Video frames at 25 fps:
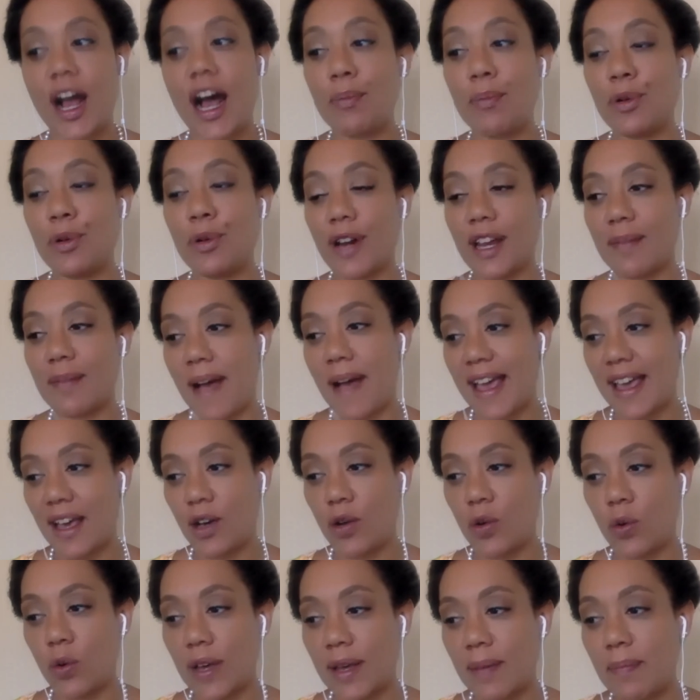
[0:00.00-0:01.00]
upgrade my
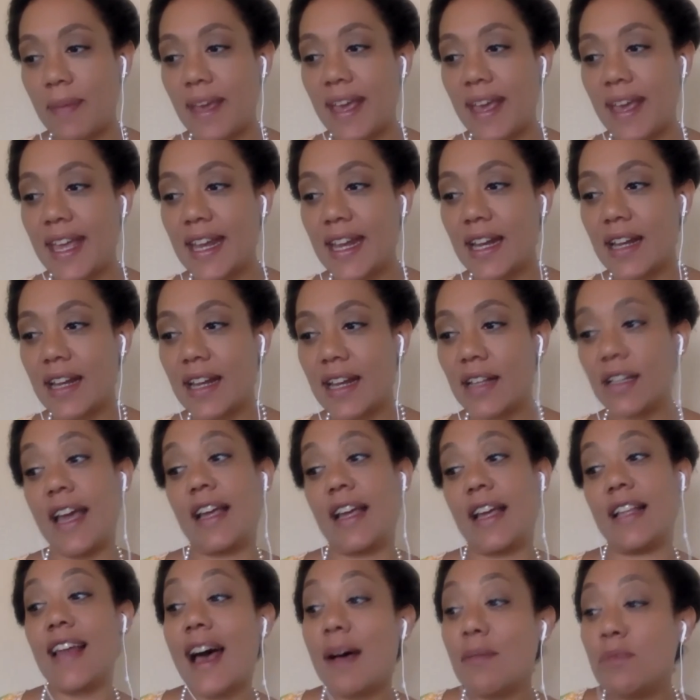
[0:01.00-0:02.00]
equipment
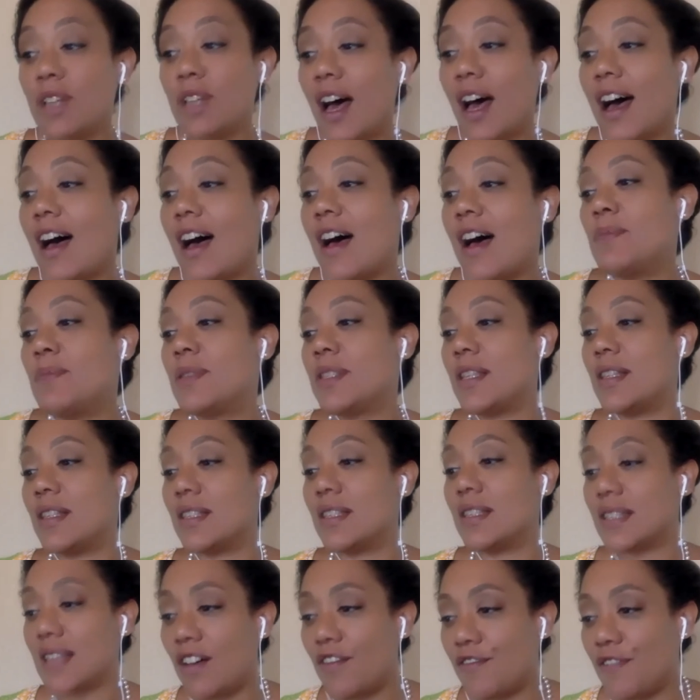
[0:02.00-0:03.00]
like laptops
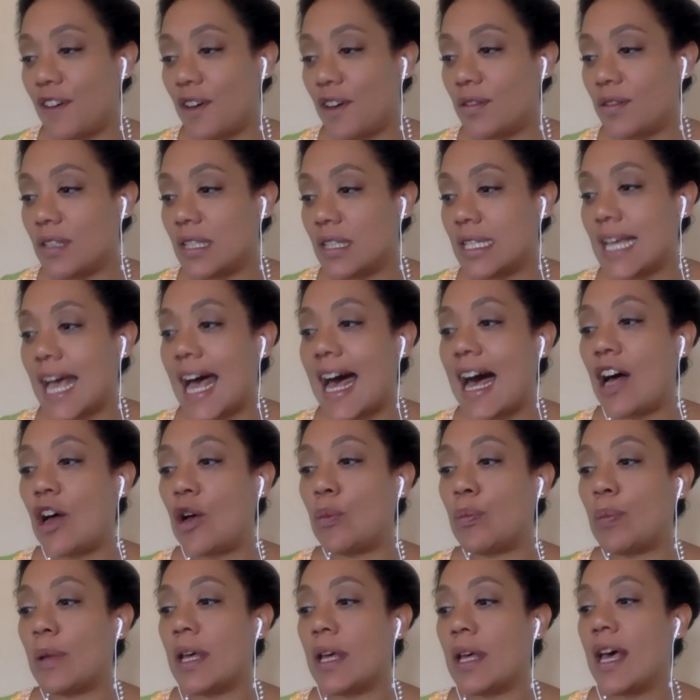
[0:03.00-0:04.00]
and cell phones to
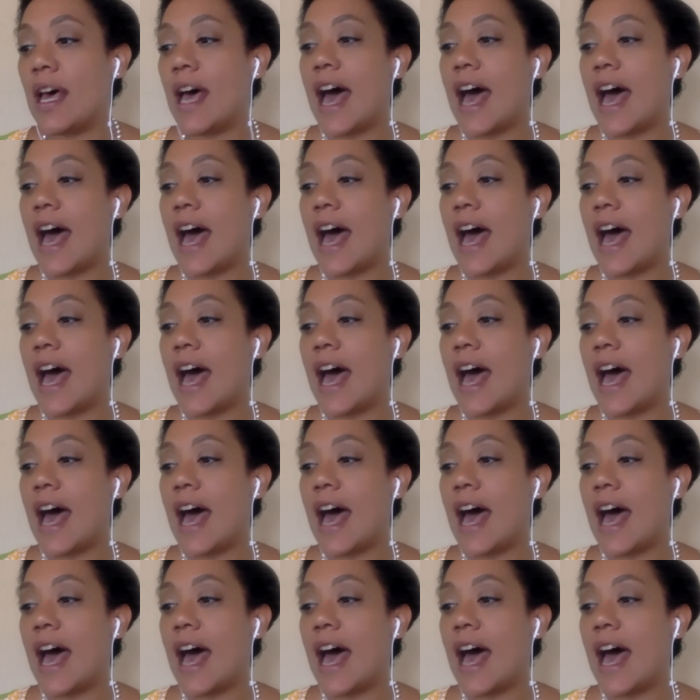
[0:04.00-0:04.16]
help